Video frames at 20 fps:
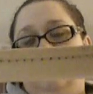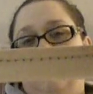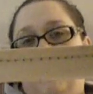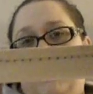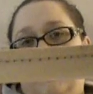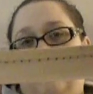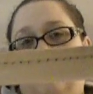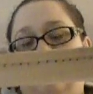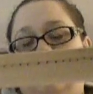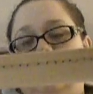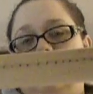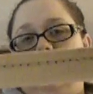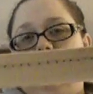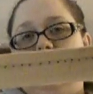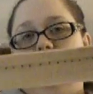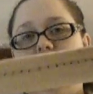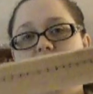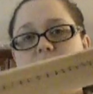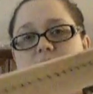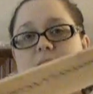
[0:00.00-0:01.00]
triangles,
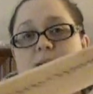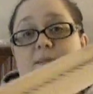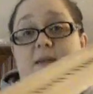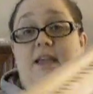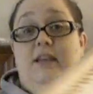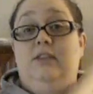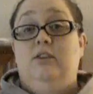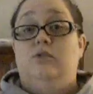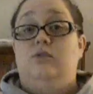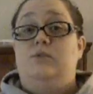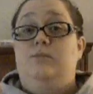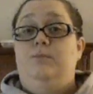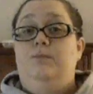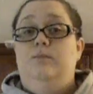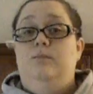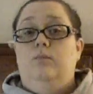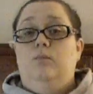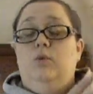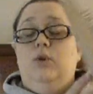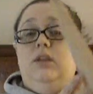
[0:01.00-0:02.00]
and they make those
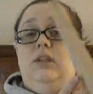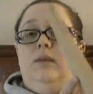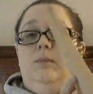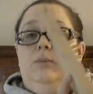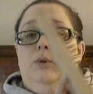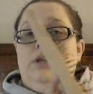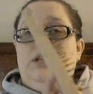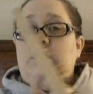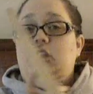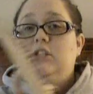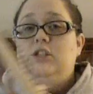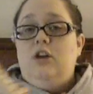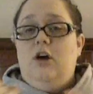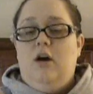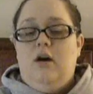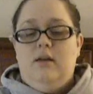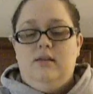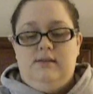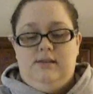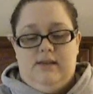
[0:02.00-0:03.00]
really pretty
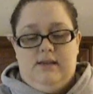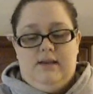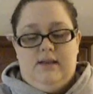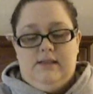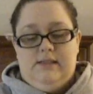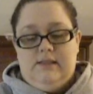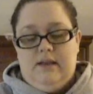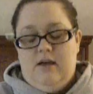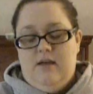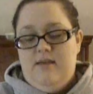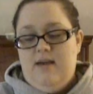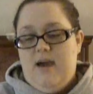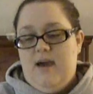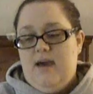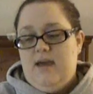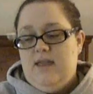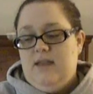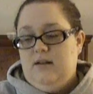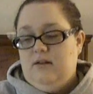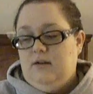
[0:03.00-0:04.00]
shawls. And I saw
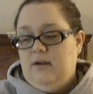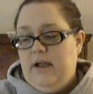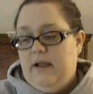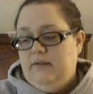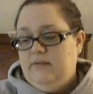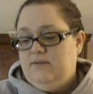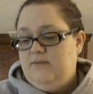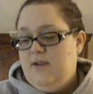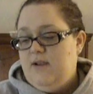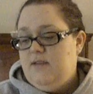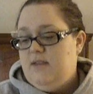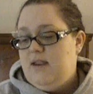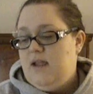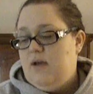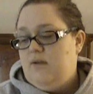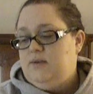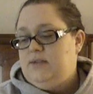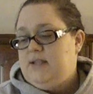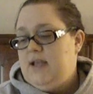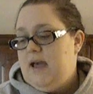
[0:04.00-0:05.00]
that at a craft fair that
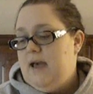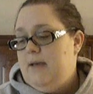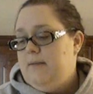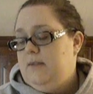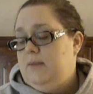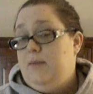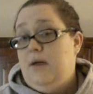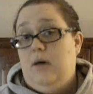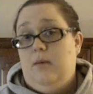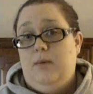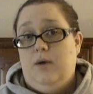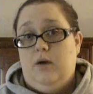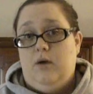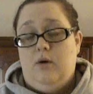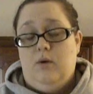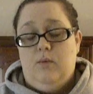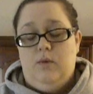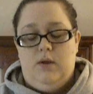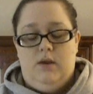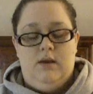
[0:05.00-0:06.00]
I was at, the bell
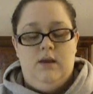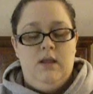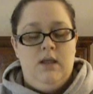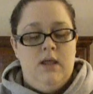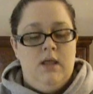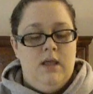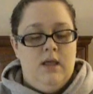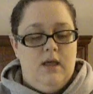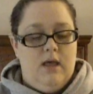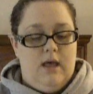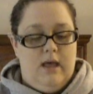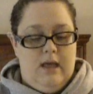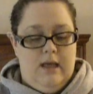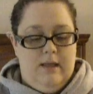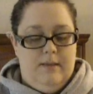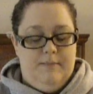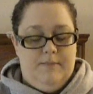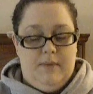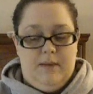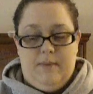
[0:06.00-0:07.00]
buckle one,
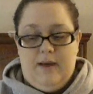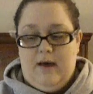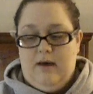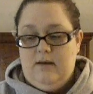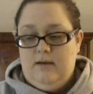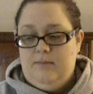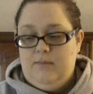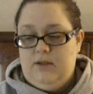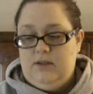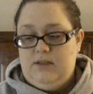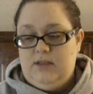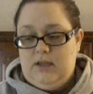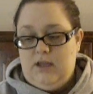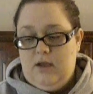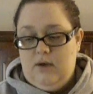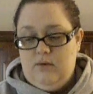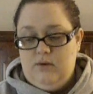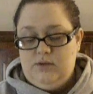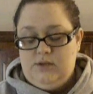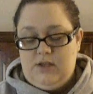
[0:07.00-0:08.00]
about a month
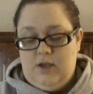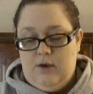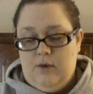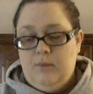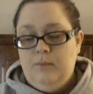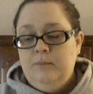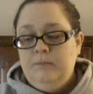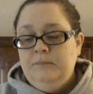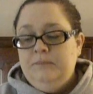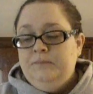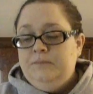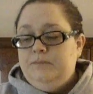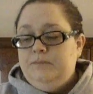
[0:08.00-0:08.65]
ago or so.